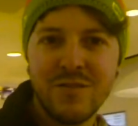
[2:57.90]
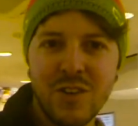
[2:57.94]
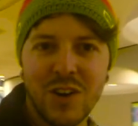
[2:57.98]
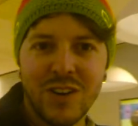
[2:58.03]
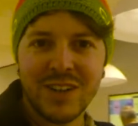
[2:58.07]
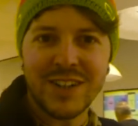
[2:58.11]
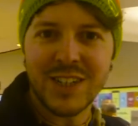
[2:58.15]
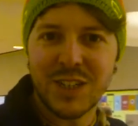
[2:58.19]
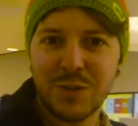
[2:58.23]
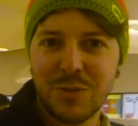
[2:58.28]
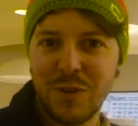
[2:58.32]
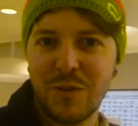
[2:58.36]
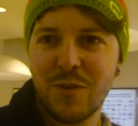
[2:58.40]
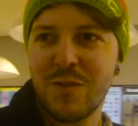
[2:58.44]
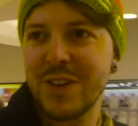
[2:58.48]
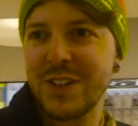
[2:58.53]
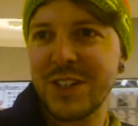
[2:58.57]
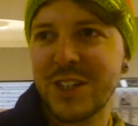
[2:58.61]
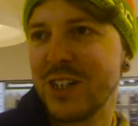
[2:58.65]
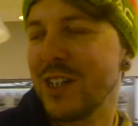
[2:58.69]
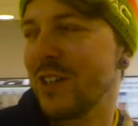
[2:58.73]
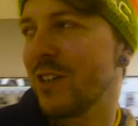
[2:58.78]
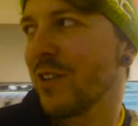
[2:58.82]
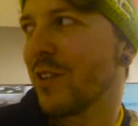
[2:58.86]
Right, so we've
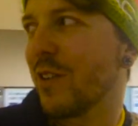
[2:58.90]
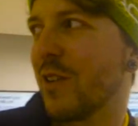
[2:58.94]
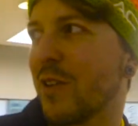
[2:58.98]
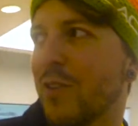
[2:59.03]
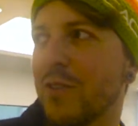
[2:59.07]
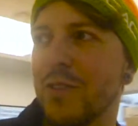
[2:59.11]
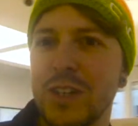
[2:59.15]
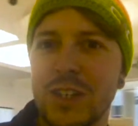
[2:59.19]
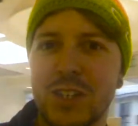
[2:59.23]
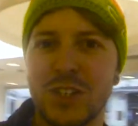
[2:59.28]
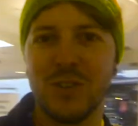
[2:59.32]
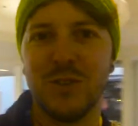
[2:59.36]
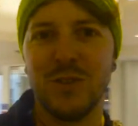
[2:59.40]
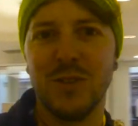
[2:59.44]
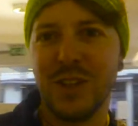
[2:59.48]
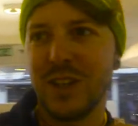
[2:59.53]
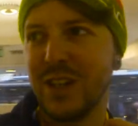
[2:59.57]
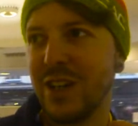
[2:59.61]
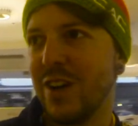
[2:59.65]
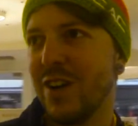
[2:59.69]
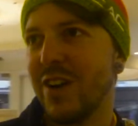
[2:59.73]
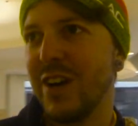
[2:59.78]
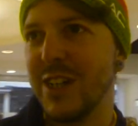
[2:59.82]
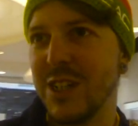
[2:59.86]
eventually got to the three store. The
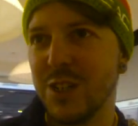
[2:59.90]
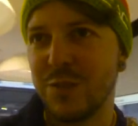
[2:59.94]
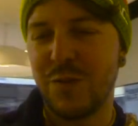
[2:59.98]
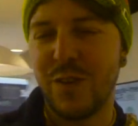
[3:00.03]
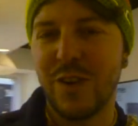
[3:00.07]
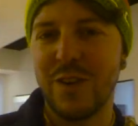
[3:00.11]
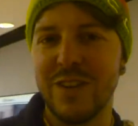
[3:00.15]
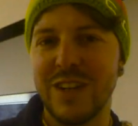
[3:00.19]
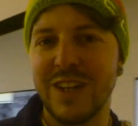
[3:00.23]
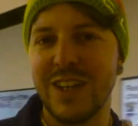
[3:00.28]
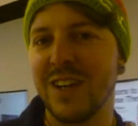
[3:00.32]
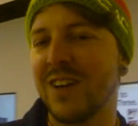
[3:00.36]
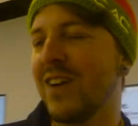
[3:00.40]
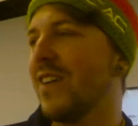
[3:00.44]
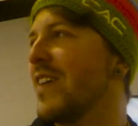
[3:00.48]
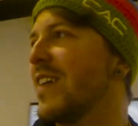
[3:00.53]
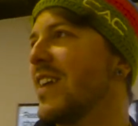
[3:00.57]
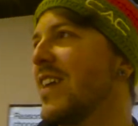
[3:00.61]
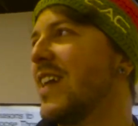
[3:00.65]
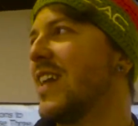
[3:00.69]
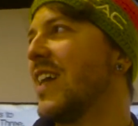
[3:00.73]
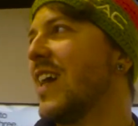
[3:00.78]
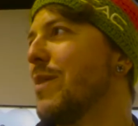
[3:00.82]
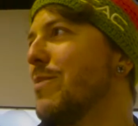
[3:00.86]
guy has very
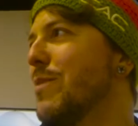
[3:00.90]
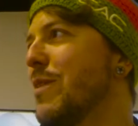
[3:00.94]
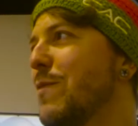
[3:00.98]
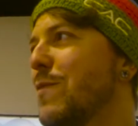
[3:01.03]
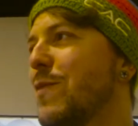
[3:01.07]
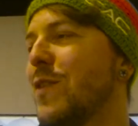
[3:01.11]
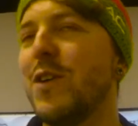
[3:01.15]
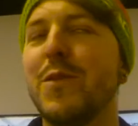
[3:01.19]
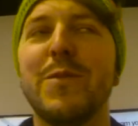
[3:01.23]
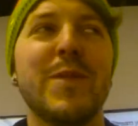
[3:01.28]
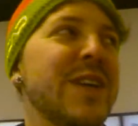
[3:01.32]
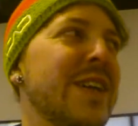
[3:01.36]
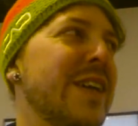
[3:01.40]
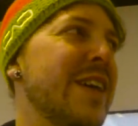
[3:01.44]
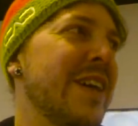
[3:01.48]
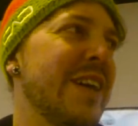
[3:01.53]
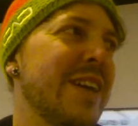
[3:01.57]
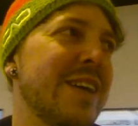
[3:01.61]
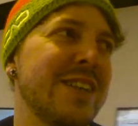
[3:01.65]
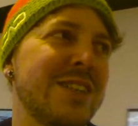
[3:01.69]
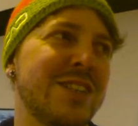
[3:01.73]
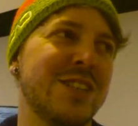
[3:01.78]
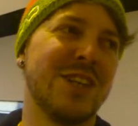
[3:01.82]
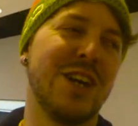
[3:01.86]
kindly let me film in here.
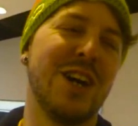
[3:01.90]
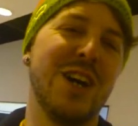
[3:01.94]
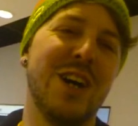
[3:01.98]
So,